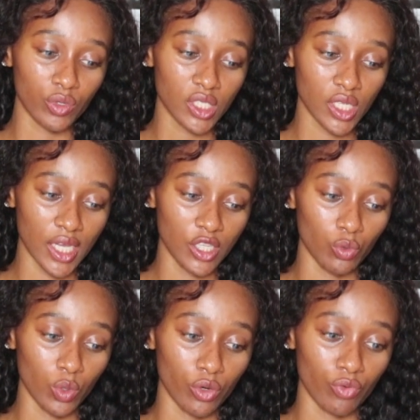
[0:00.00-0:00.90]
with
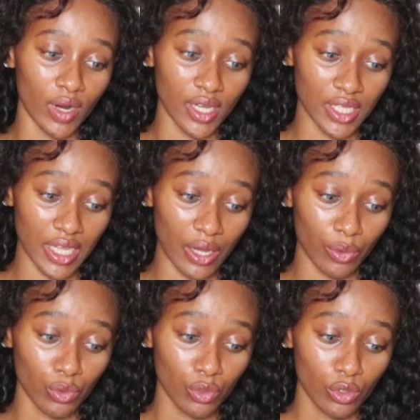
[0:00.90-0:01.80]
anyone right
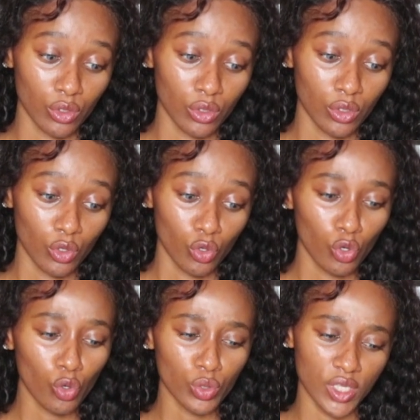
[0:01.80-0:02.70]
now,
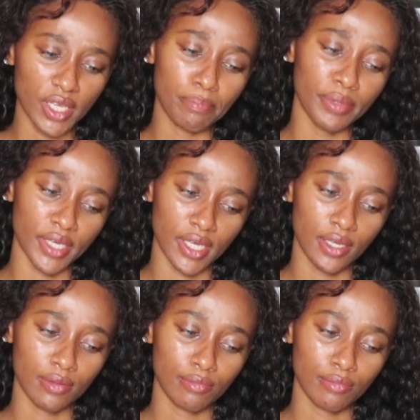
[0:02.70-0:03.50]
who would it be?